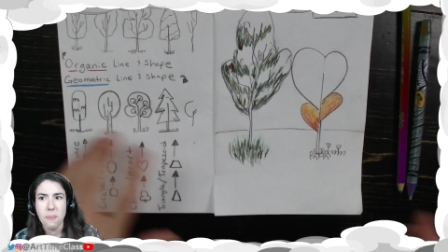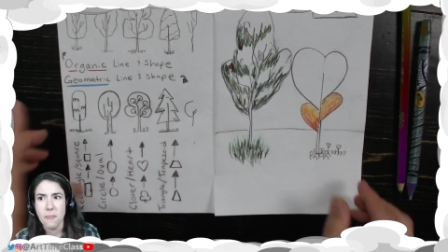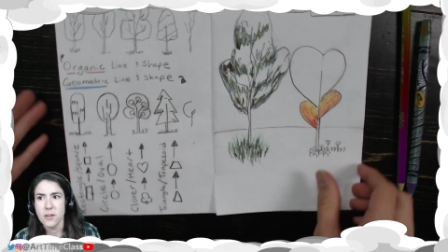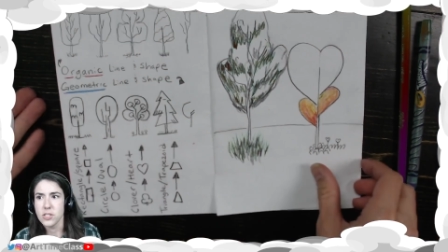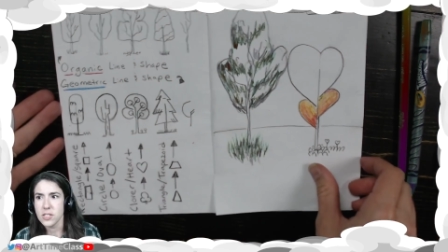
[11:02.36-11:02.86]

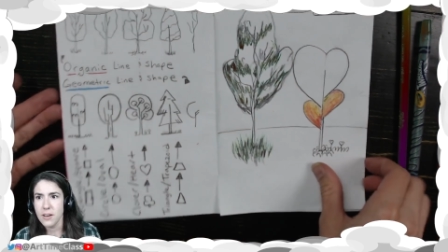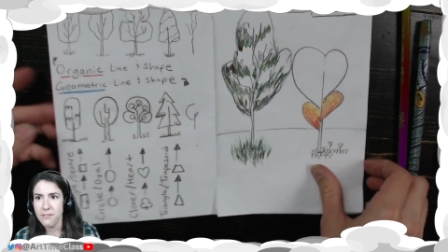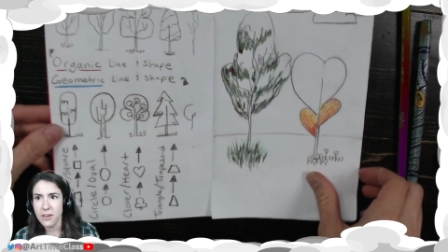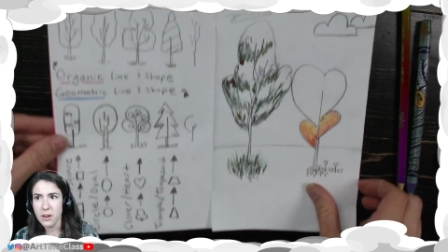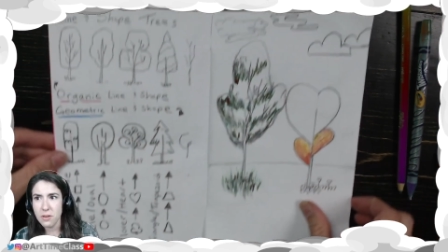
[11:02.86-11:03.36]
just have
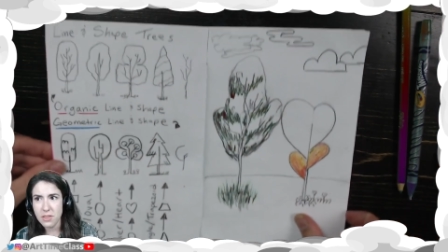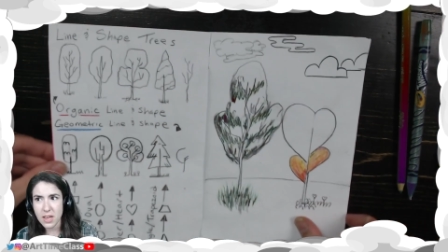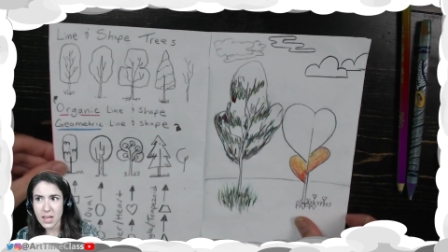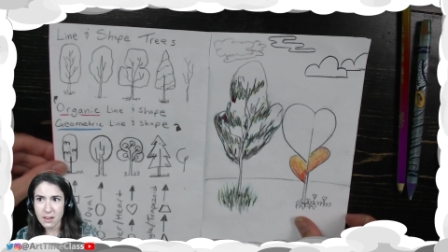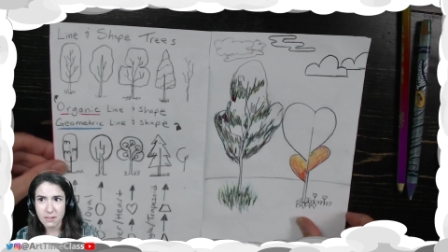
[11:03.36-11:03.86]
fun with
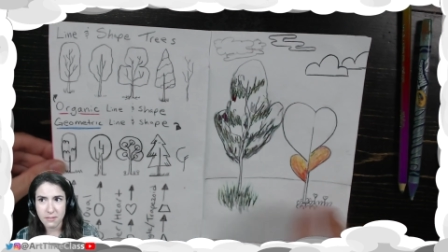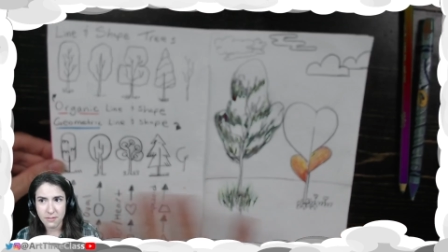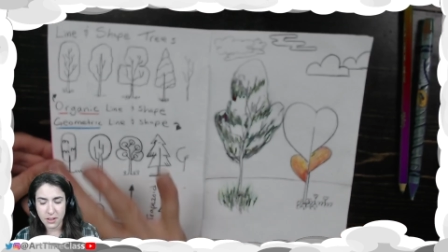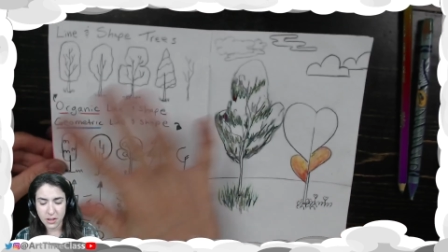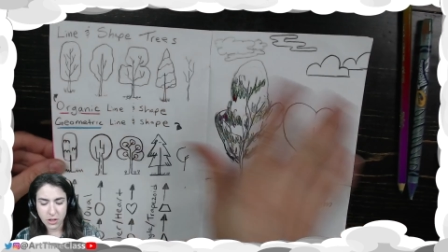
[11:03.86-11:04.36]
it. Fill in your